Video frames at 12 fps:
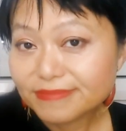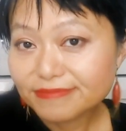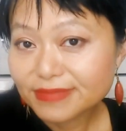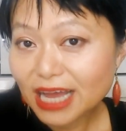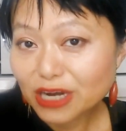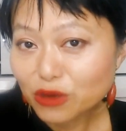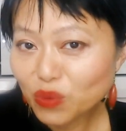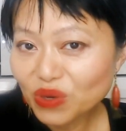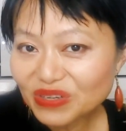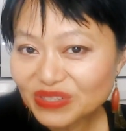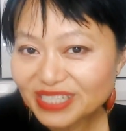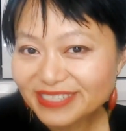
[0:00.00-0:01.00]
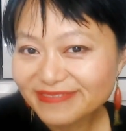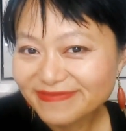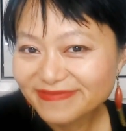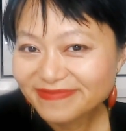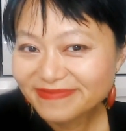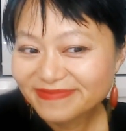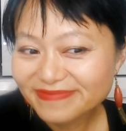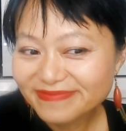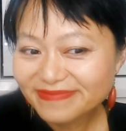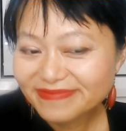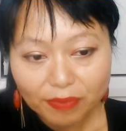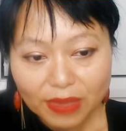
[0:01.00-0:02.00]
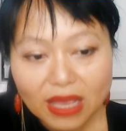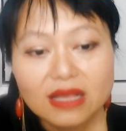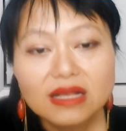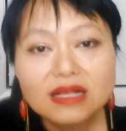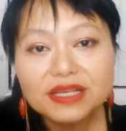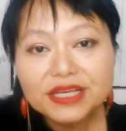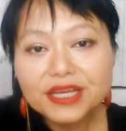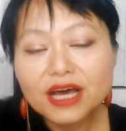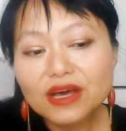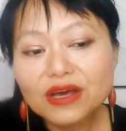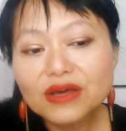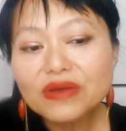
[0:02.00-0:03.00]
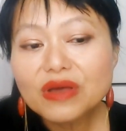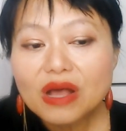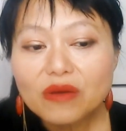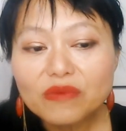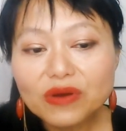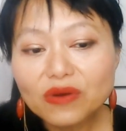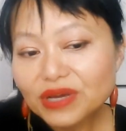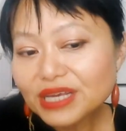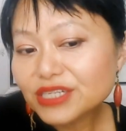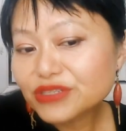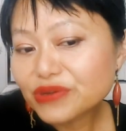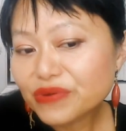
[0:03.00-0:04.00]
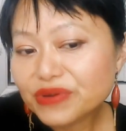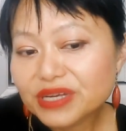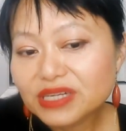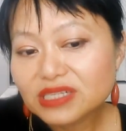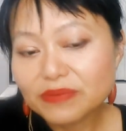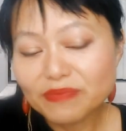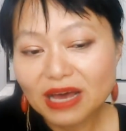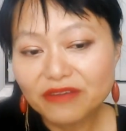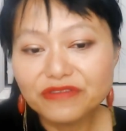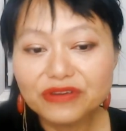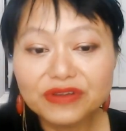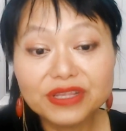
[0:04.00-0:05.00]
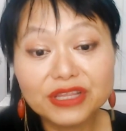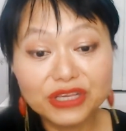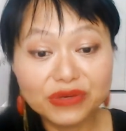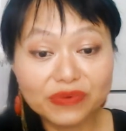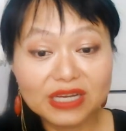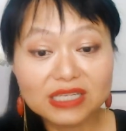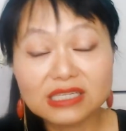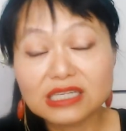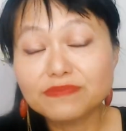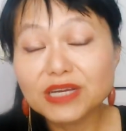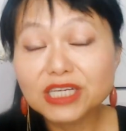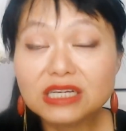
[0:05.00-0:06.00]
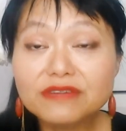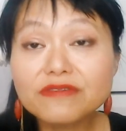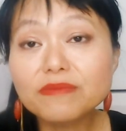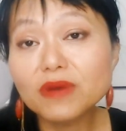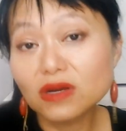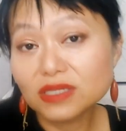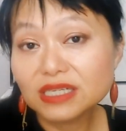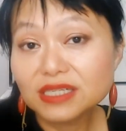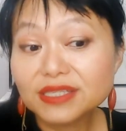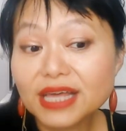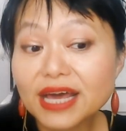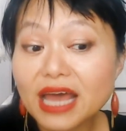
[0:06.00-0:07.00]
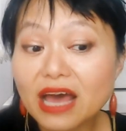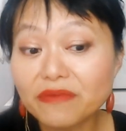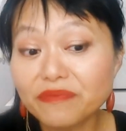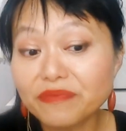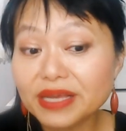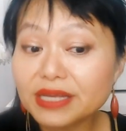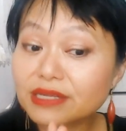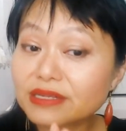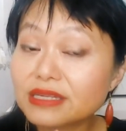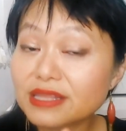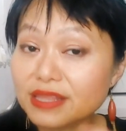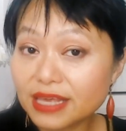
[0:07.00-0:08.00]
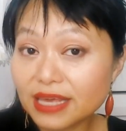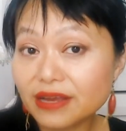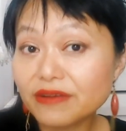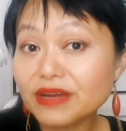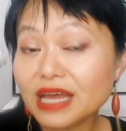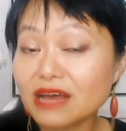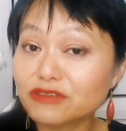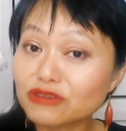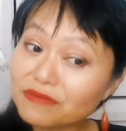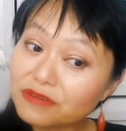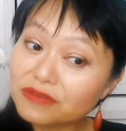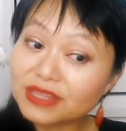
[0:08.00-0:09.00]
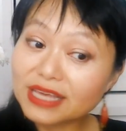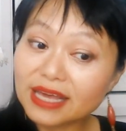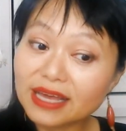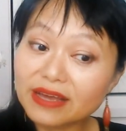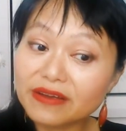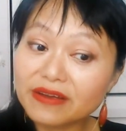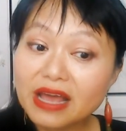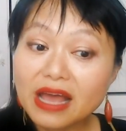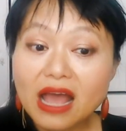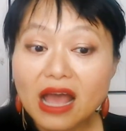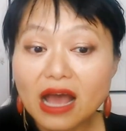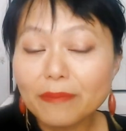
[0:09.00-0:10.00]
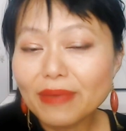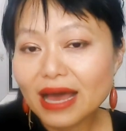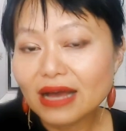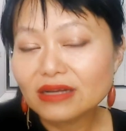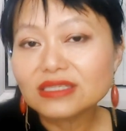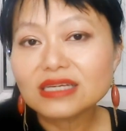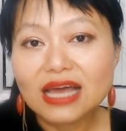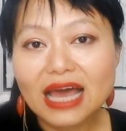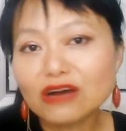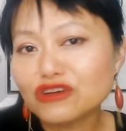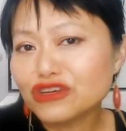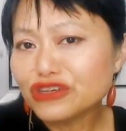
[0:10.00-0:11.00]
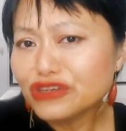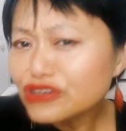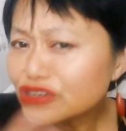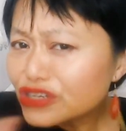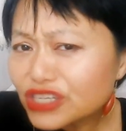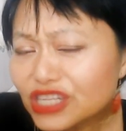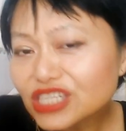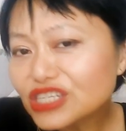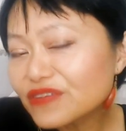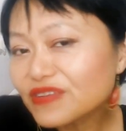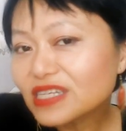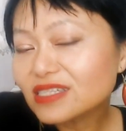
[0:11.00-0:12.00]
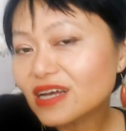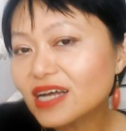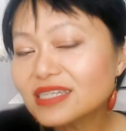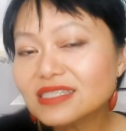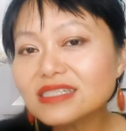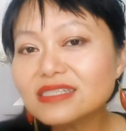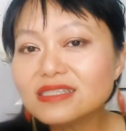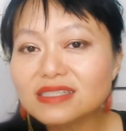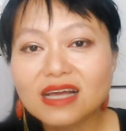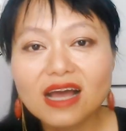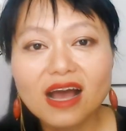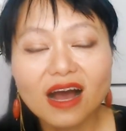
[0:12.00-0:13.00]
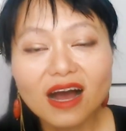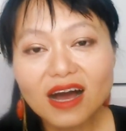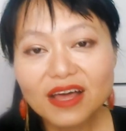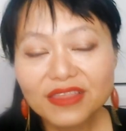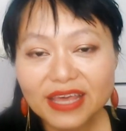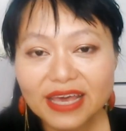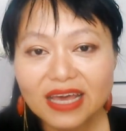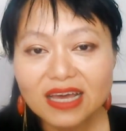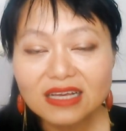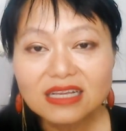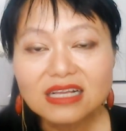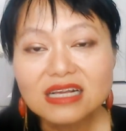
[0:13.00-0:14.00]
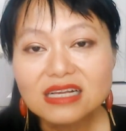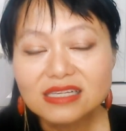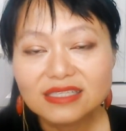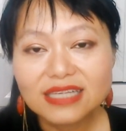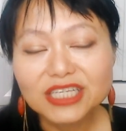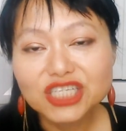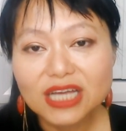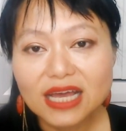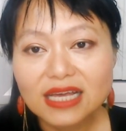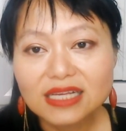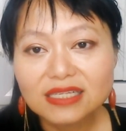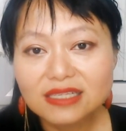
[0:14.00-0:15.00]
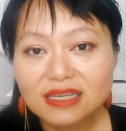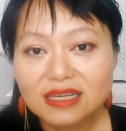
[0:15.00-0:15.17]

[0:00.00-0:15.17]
Unquote. You know, we all hear stories about food in the US, especially from Aussies that have been there and have traveled there, about how huge the serving sizes are there, such as